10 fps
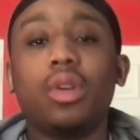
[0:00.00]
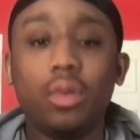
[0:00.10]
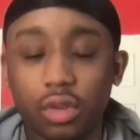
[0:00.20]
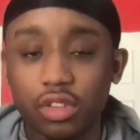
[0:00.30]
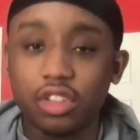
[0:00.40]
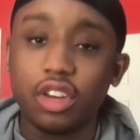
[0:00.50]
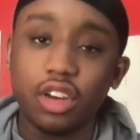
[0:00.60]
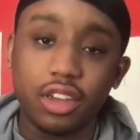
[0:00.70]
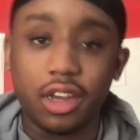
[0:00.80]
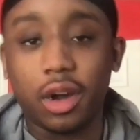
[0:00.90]
What's
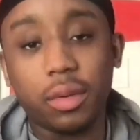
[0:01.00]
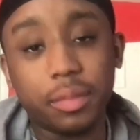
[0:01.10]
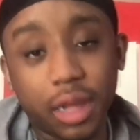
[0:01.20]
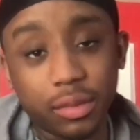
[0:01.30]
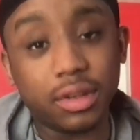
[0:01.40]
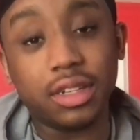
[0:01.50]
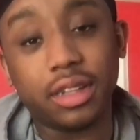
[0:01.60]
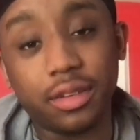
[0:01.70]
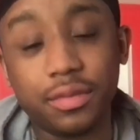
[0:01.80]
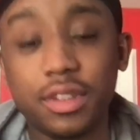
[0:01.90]
good, y'all? We back with
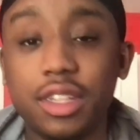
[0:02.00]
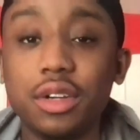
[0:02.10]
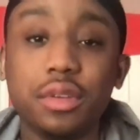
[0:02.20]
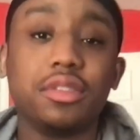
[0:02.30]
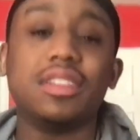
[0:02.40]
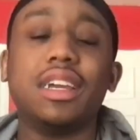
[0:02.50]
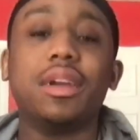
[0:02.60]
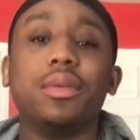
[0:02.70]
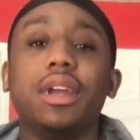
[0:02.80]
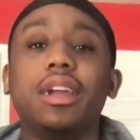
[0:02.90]
another video. Today
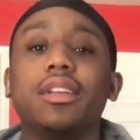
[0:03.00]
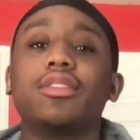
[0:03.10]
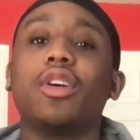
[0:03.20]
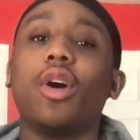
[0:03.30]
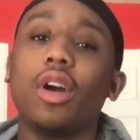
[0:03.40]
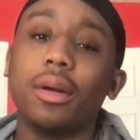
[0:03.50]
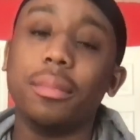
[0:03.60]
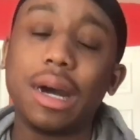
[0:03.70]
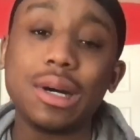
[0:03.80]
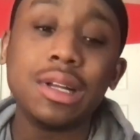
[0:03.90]
we're here to talk
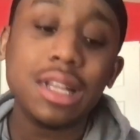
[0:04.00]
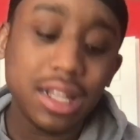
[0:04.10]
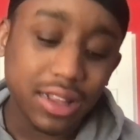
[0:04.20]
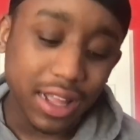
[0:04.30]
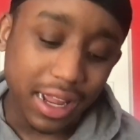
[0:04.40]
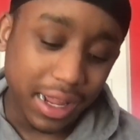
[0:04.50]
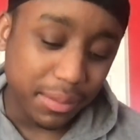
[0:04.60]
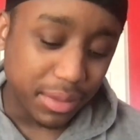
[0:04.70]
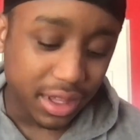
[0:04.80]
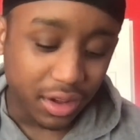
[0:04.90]
about the
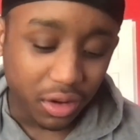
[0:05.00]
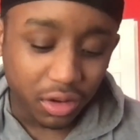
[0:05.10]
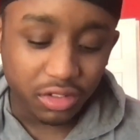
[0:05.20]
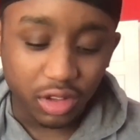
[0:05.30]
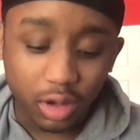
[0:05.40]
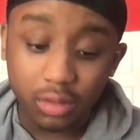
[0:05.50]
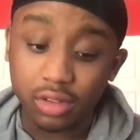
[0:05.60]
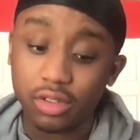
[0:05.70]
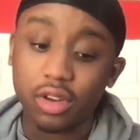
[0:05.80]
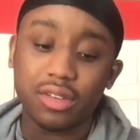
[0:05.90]
NBA All-Star
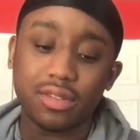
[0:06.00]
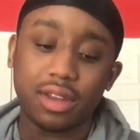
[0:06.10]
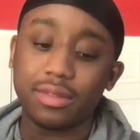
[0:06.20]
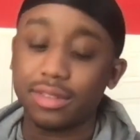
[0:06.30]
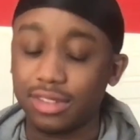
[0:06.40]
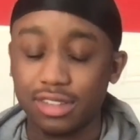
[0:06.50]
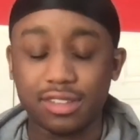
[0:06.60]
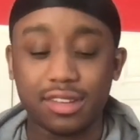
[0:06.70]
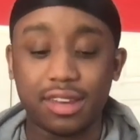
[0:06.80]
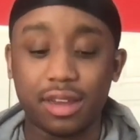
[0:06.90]
reserves that was
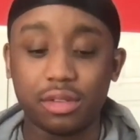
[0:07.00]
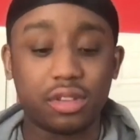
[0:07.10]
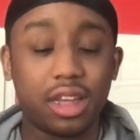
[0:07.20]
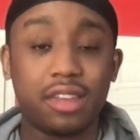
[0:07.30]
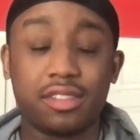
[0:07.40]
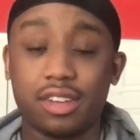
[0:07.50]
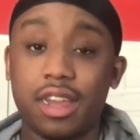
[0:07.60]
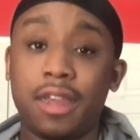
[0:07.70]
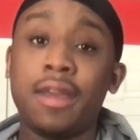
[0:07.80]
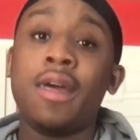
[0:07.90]
just announced last
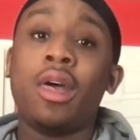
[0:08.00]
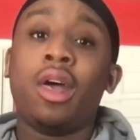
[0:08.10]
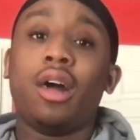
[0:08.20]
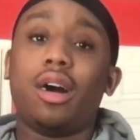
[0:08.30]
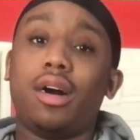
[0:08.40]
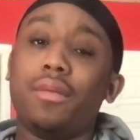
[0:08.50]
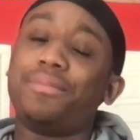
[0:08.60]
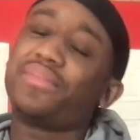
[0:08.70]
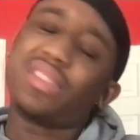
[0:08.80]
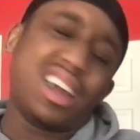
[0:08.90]
night.
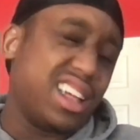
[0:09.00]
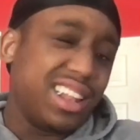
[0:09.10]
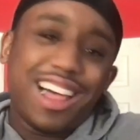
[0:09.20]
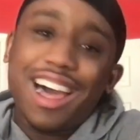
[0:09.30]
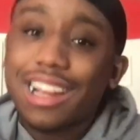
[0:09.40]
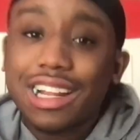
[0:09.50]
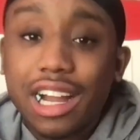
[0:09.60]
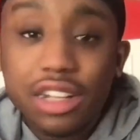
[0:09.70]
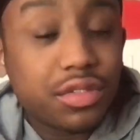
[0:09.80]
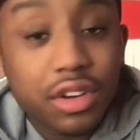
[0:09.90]
A lot of
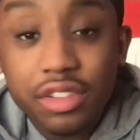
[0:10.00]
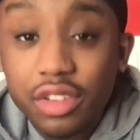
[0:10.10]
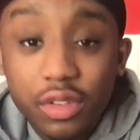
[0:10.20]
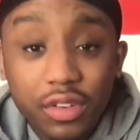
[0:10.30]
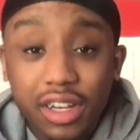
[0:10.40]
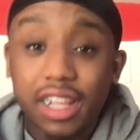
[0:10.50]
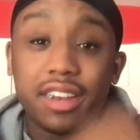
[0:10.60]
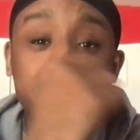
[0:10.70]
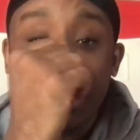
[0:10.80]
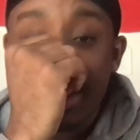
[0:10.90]
controversy over the
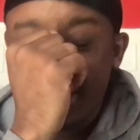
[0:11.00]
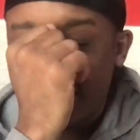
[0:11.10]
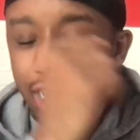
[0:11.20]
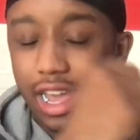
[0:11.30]
internet.